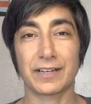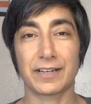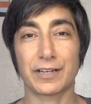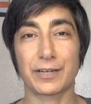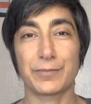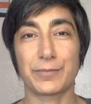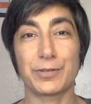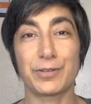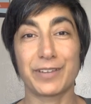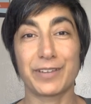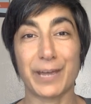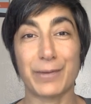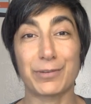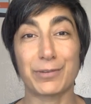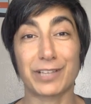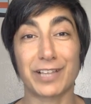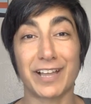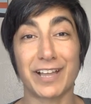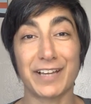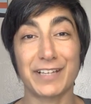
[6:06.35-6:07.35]
communicate with
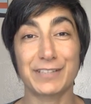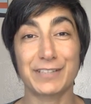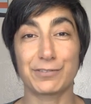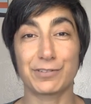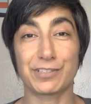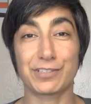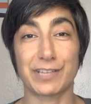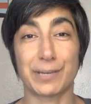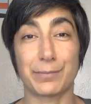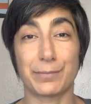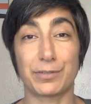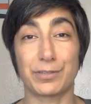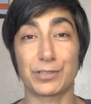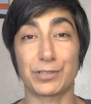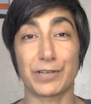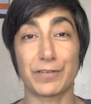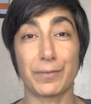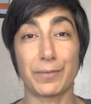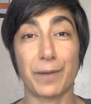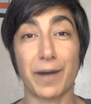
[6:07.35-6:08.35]
clients, for example? Do
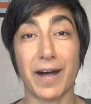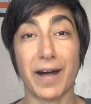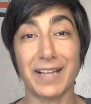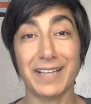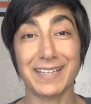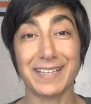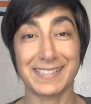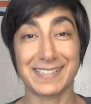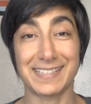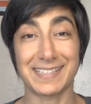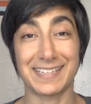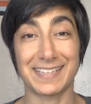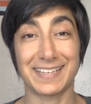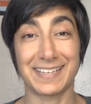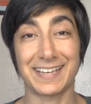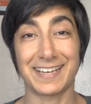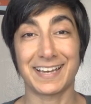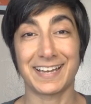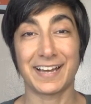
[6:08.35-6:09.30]
you have a policy